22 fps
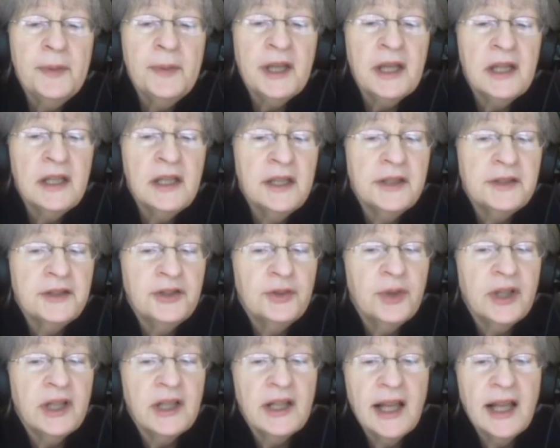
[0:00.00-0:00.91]
we begin
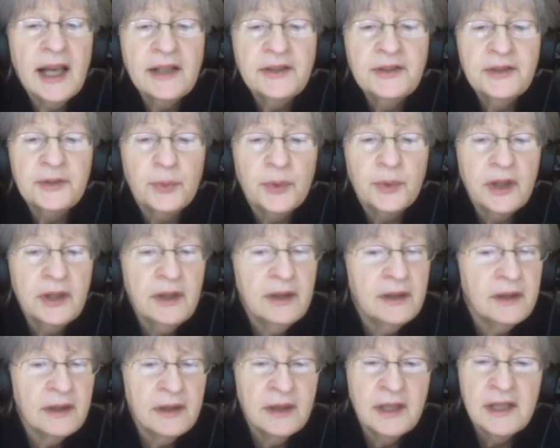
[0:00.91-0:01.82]
history class with
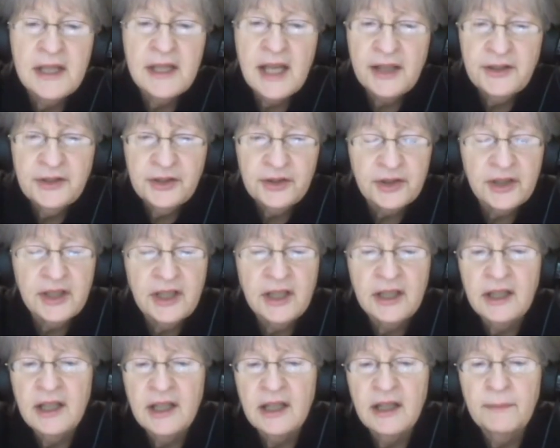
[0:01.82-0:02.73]
the desert
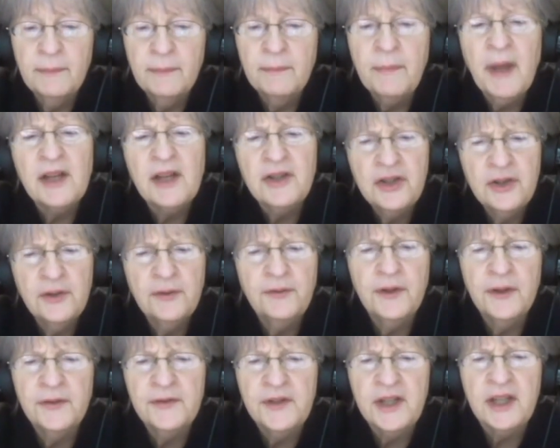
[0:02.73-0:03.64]
in the about
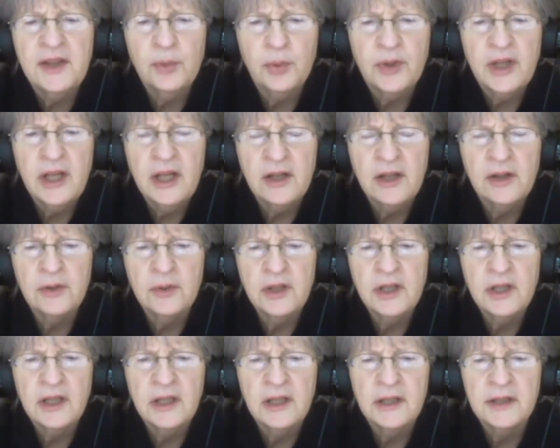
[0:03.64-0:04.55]
250,
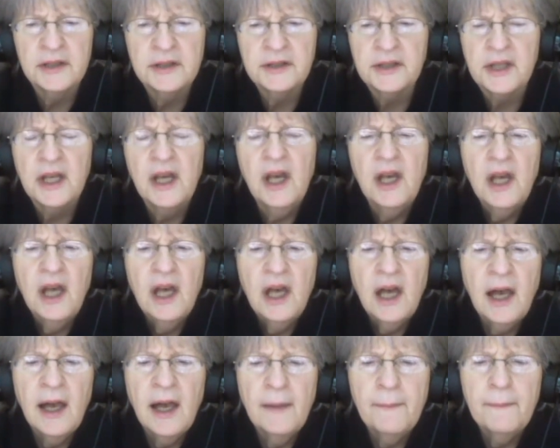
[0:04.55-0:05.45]
300 is
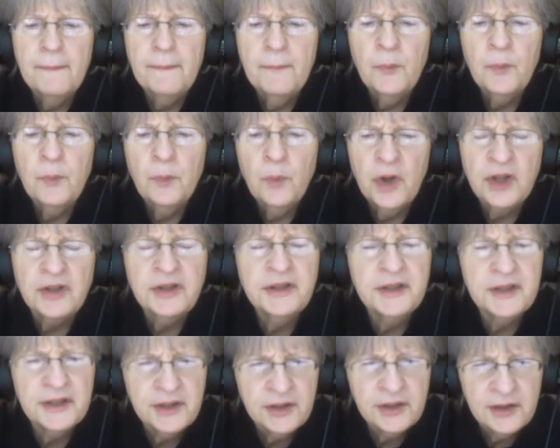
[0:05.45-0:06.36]
where
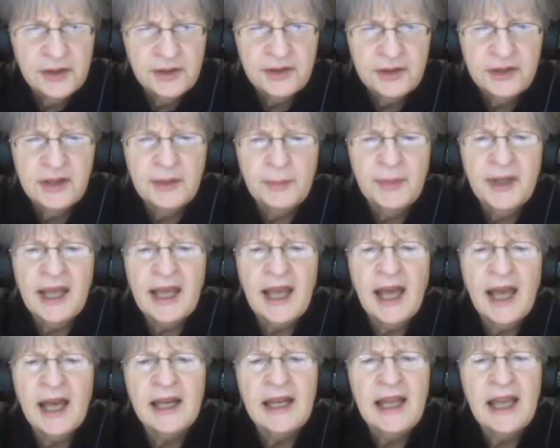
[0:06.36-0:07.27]
Sister Lucy
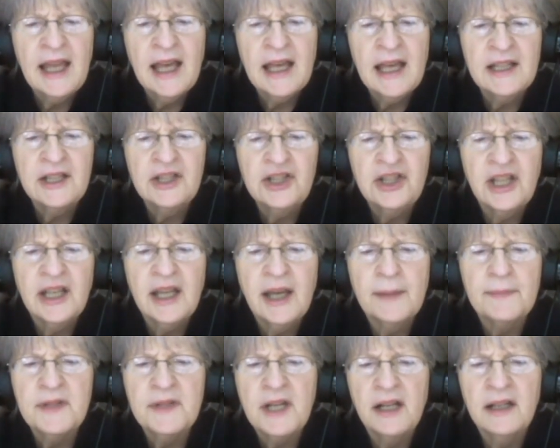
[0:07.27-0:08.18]
began, and she
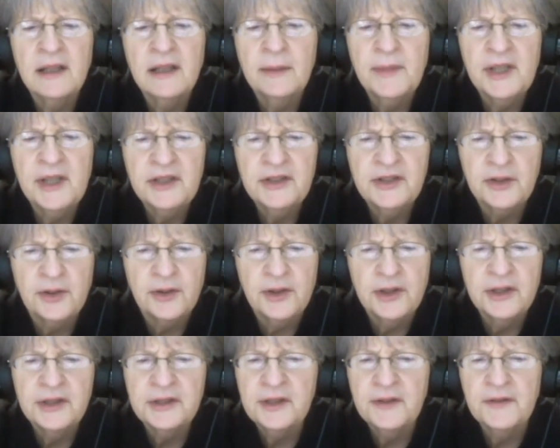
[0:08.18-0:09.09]
kept telling me
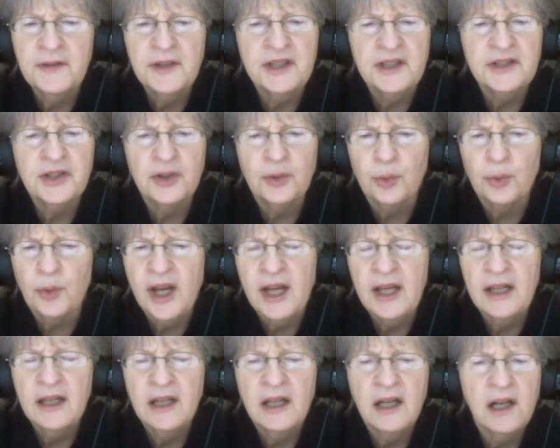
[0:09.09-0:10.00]
stories of these
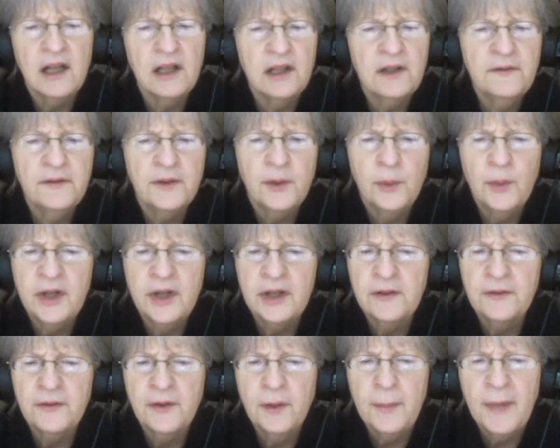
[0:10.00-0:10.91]
great, colorful,
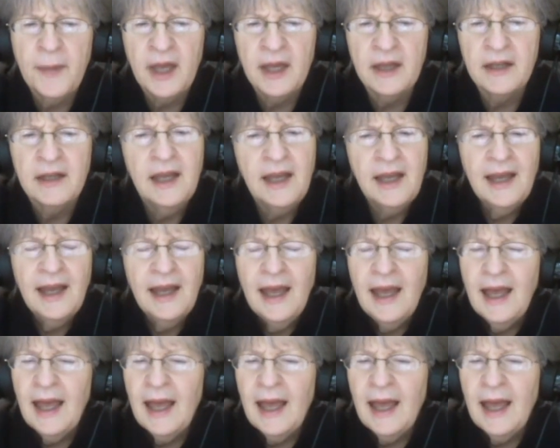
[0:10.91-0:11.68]
wonderful men.